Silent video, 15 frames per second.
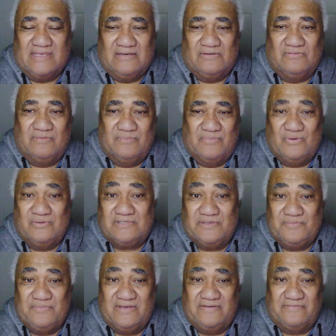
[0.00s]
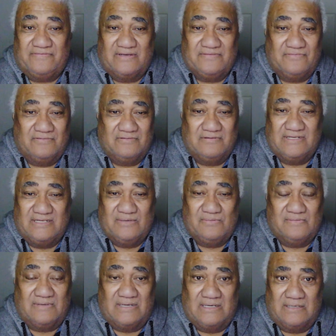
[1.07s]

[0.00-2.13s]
o mo se me fai fo i le o